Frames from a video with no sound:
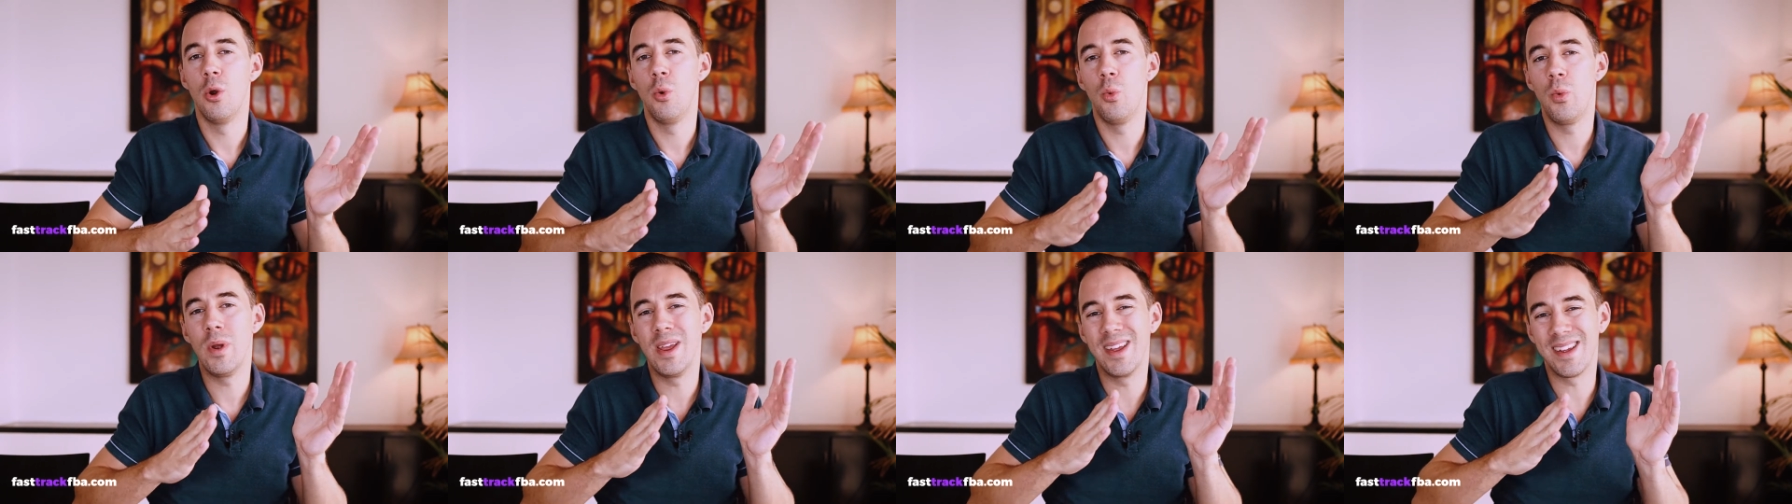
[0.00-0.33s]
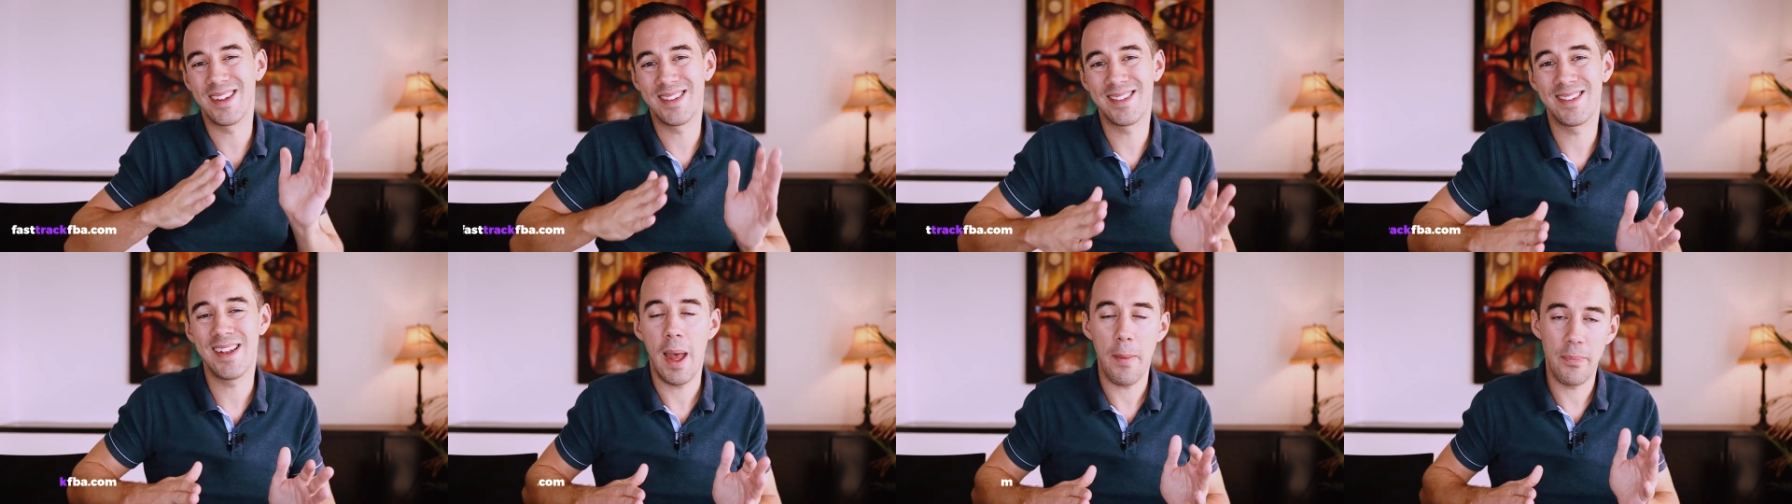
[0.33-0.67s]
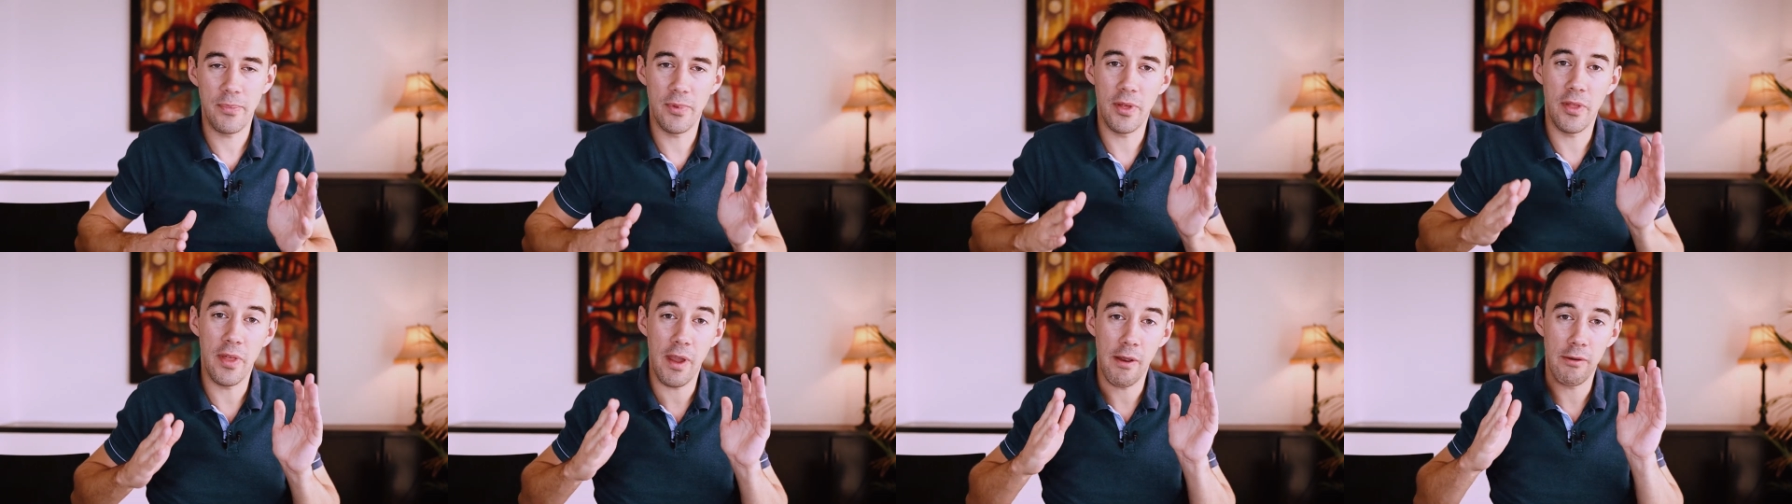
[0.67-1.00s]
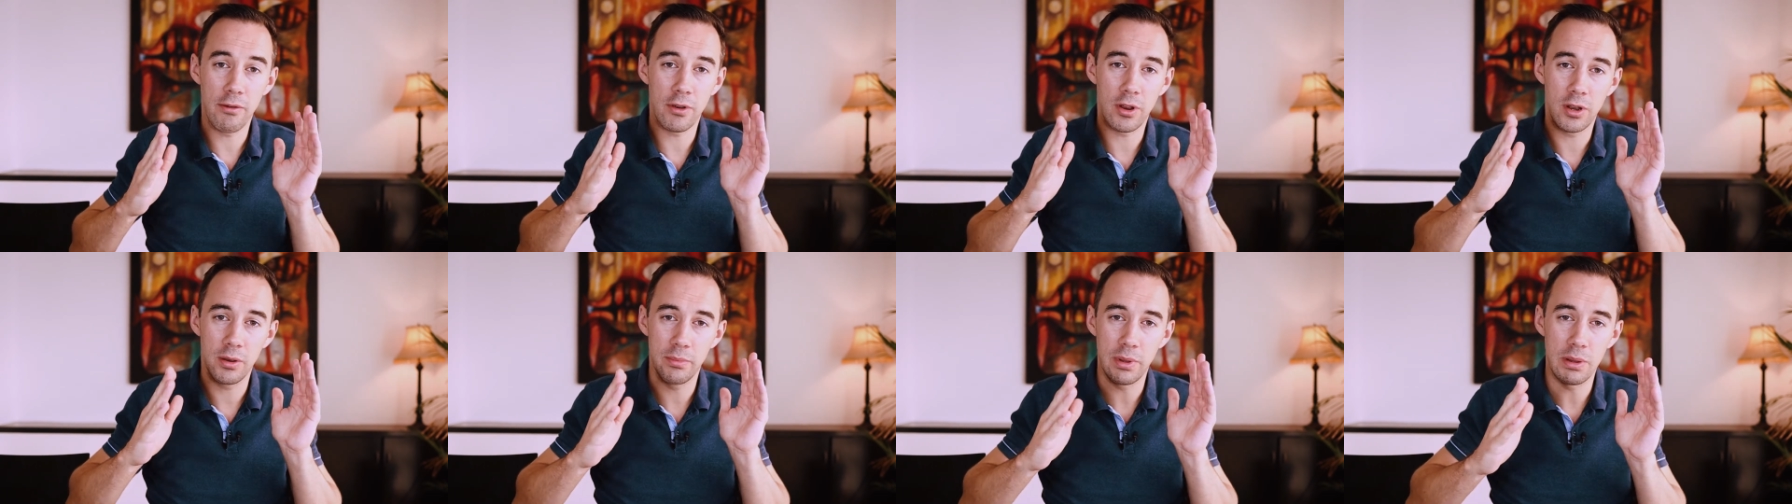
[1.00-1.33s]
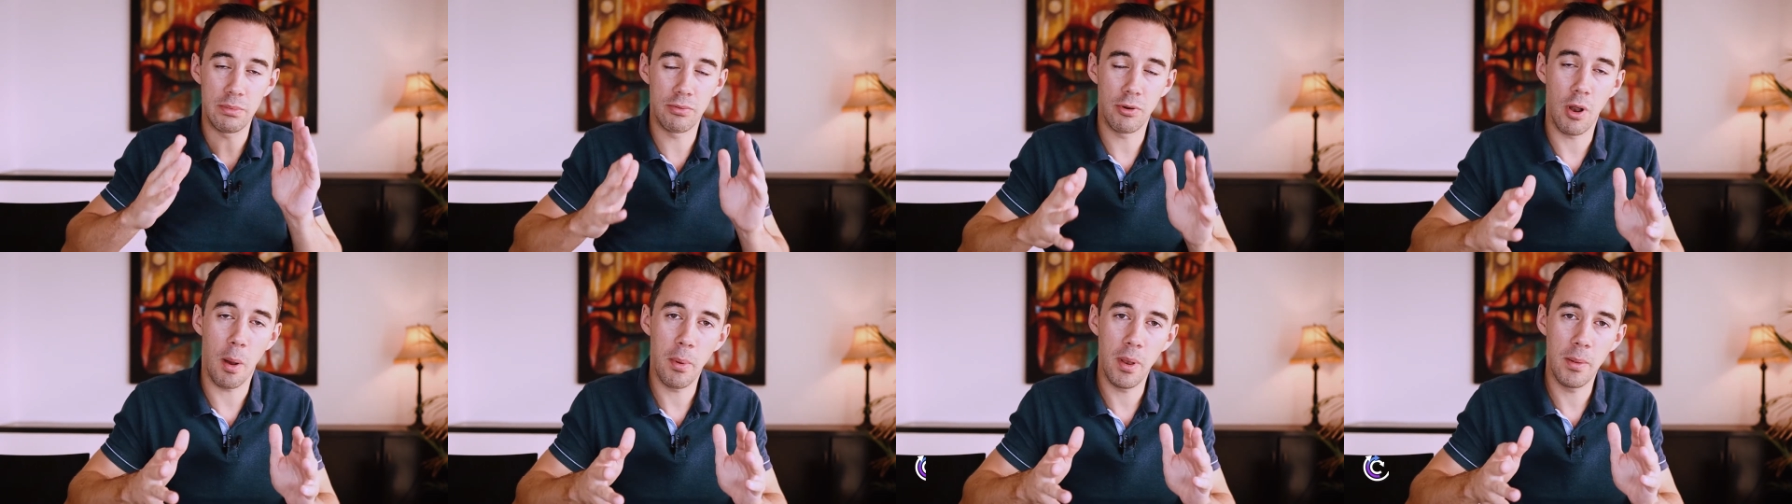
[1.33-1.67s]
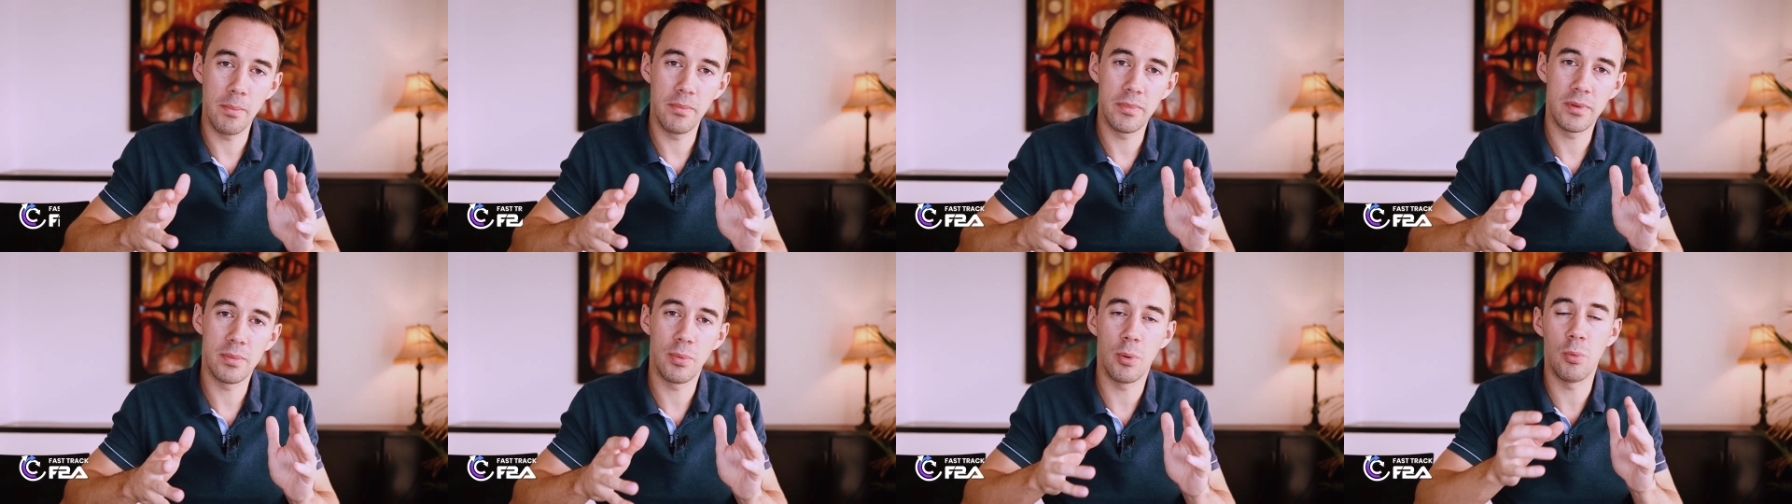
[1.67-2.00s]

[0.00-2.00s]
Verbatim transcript: We accept that there are going to be problems,